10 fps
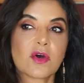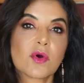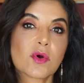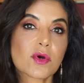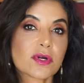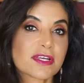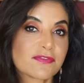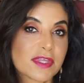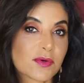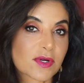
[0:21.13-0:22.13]
or
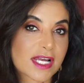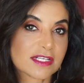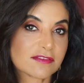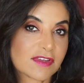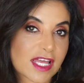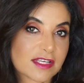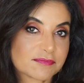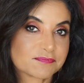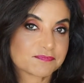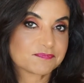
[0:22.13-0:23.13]
if they were kind of like
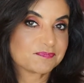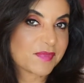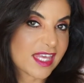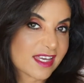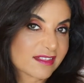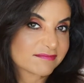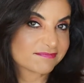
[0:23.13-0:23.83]
me.